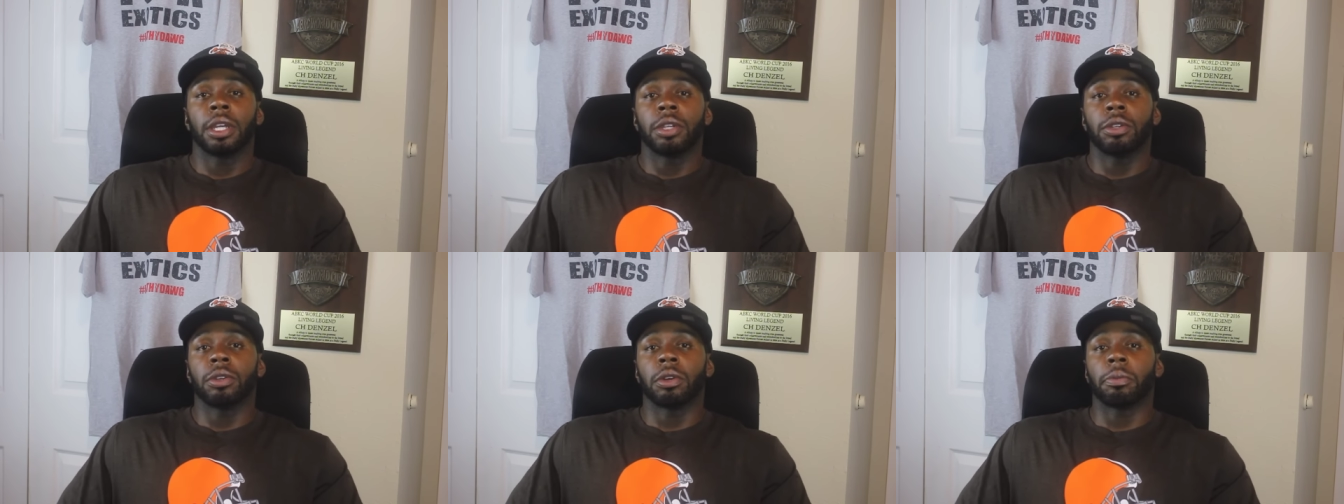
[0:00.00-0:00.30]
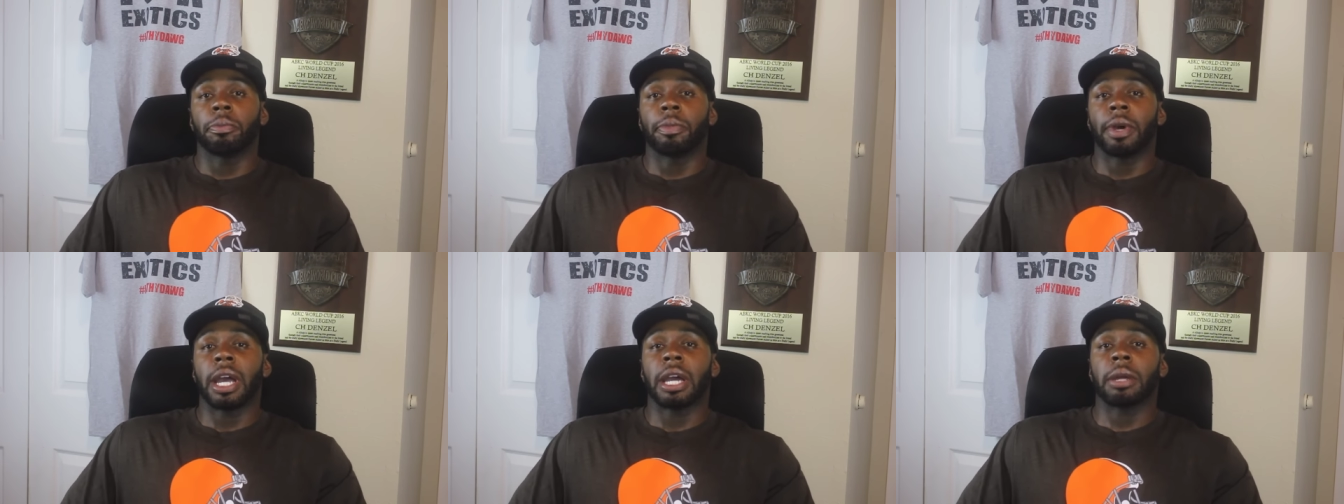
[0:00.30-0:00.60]
you're
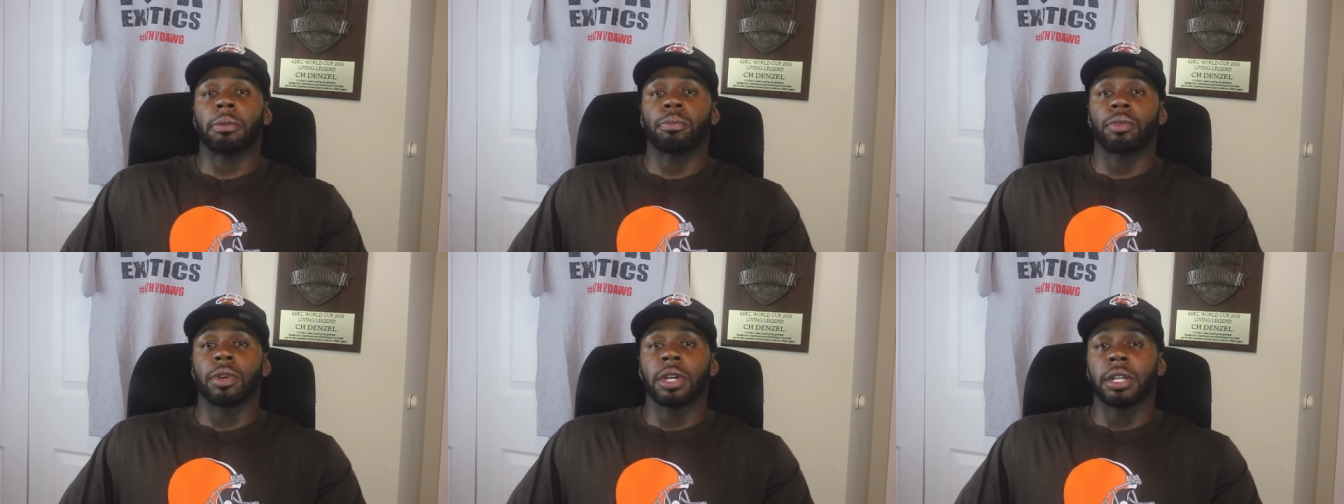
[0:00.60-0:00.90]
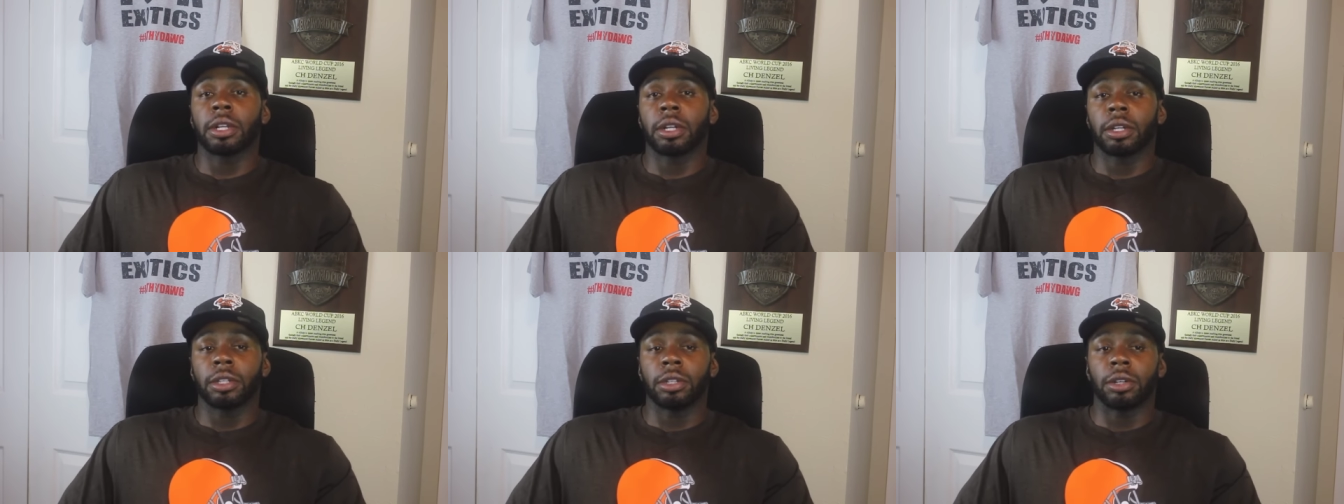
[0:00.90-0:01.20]
a bad
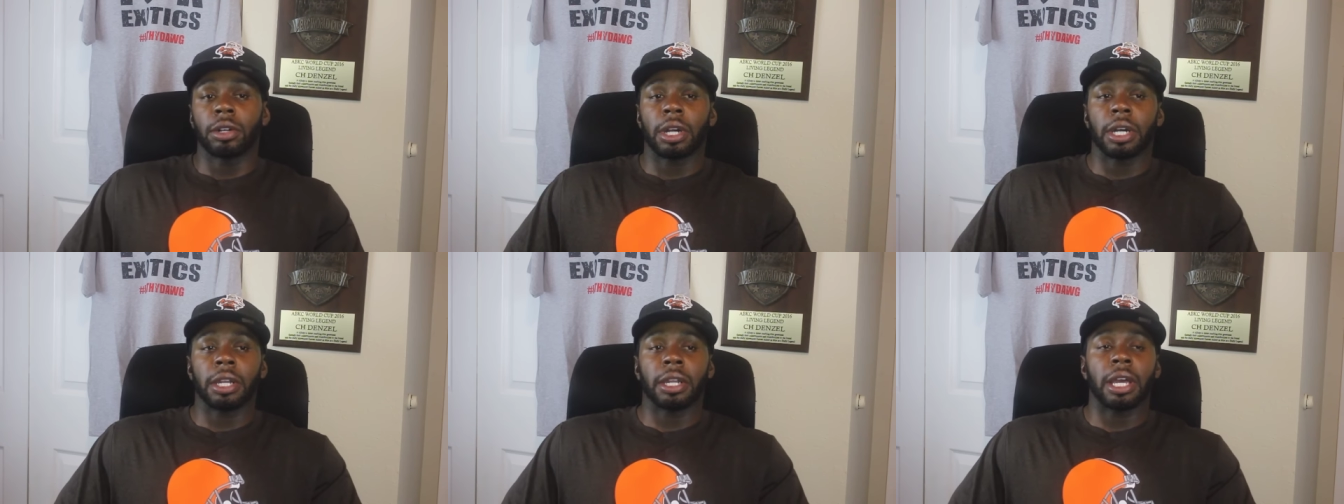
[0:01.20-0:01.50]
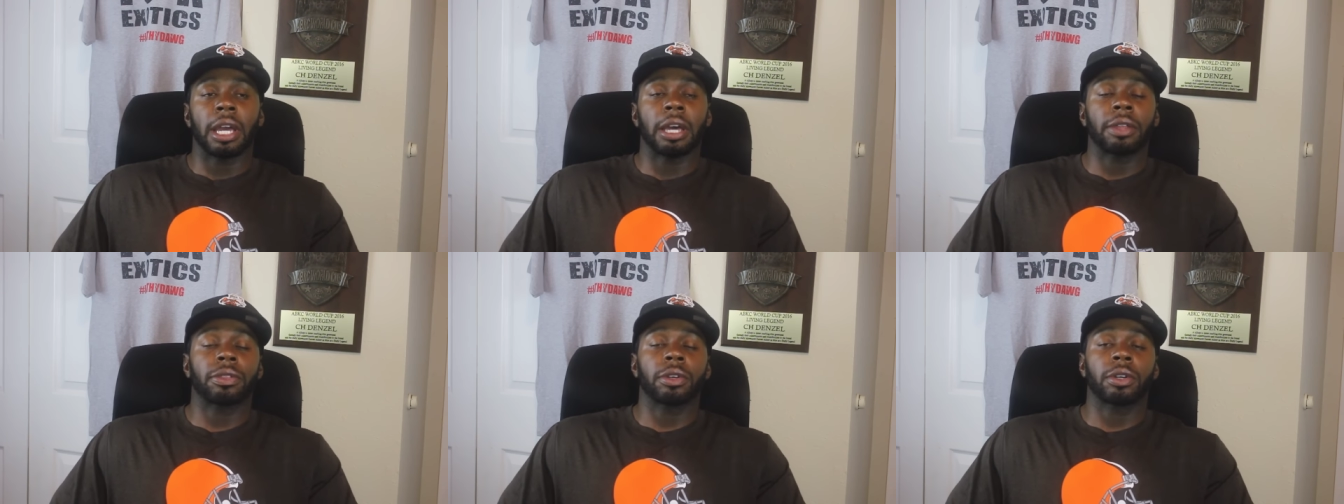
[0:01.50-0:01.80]
breeder, you're
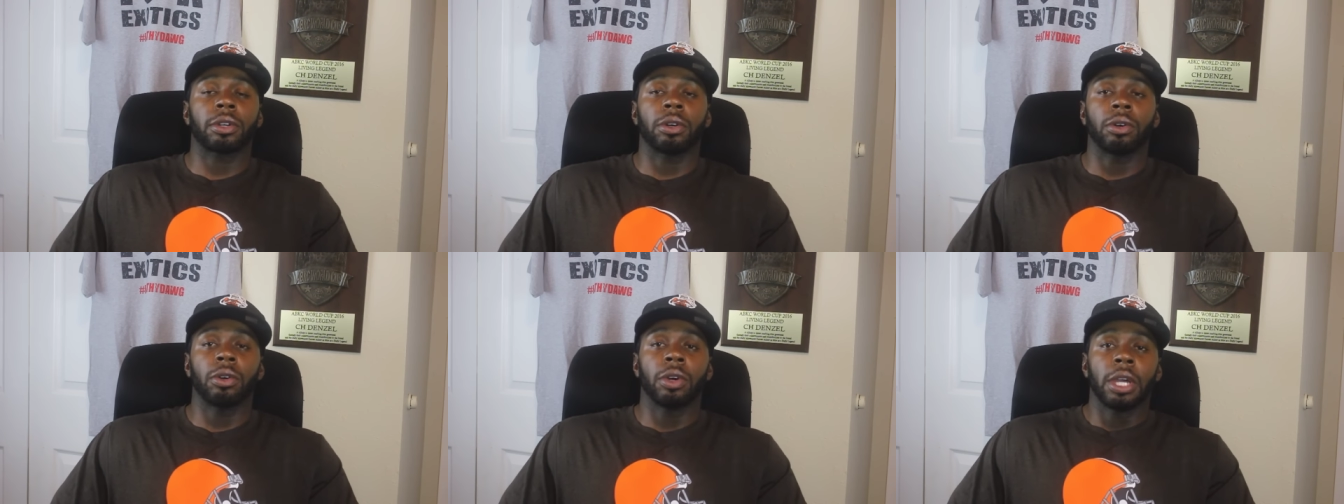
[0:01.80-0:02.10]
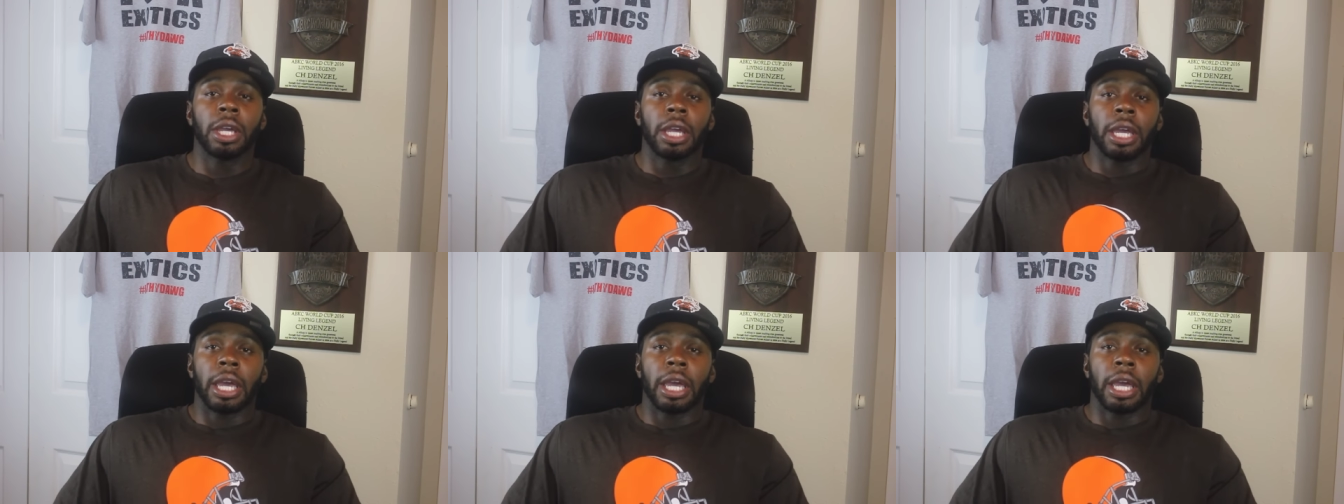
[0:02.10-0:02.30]
unethical,